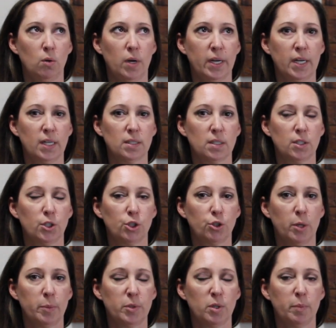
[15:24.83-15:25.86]
I guess, a
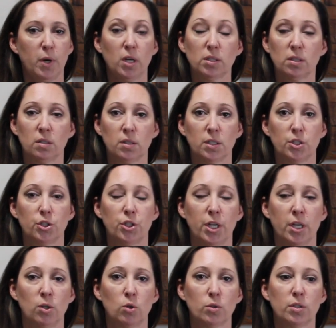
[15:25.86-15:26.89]
description box on this
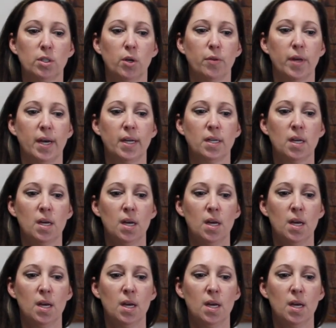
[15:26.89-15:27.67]
channel, so that